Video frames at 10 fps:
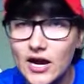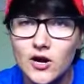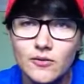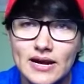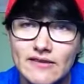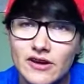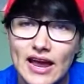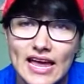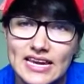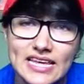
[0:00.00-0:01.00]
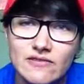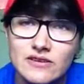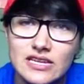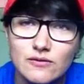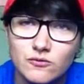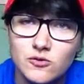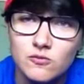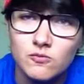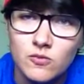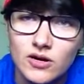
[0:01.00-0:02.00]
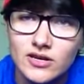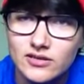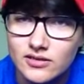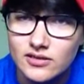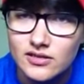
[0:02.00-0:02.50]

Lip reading: or whatever, and even if you weren't